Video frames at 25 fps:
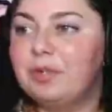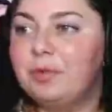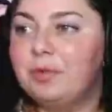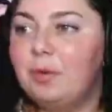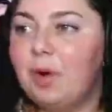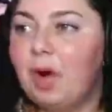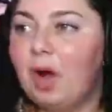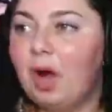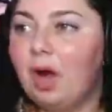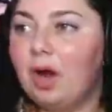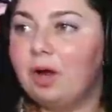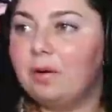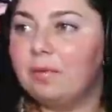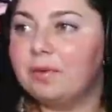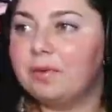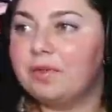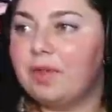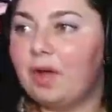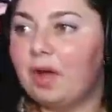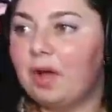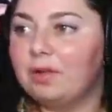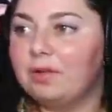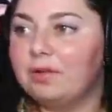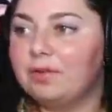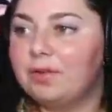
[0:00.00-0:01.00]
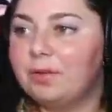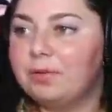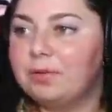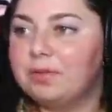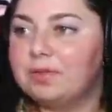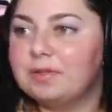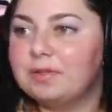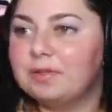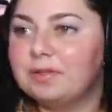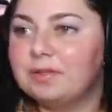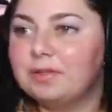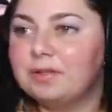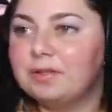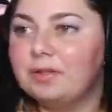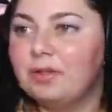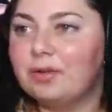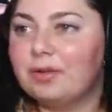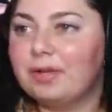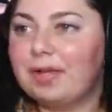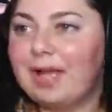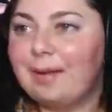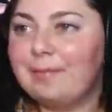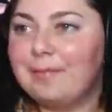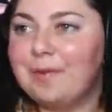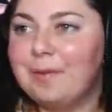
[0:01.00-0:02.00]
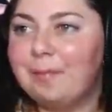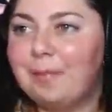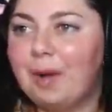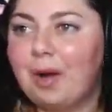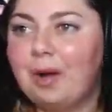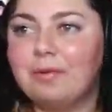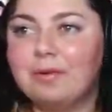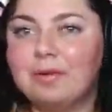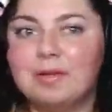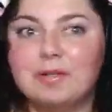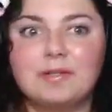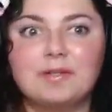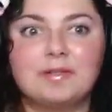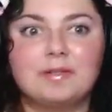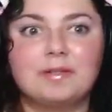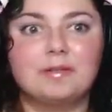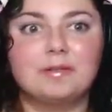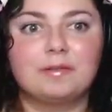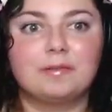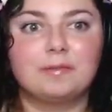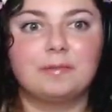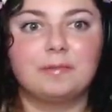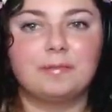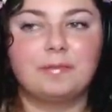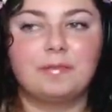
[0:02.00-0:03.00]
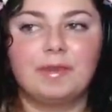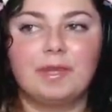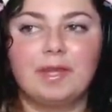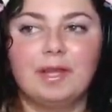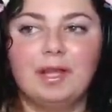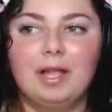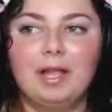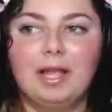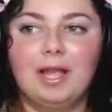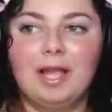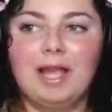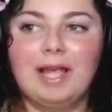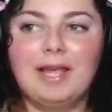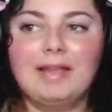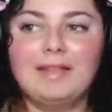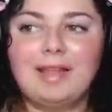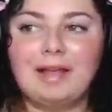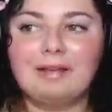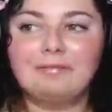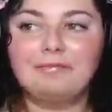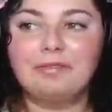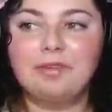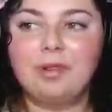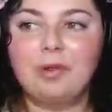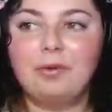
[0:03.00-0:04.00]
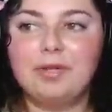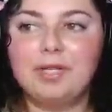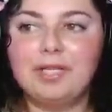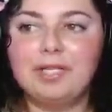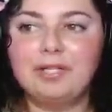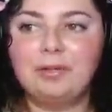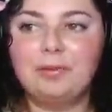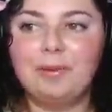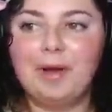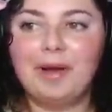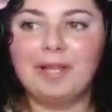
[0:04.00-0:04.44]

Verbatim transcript: You are with all those little capybaras. And that floaty, you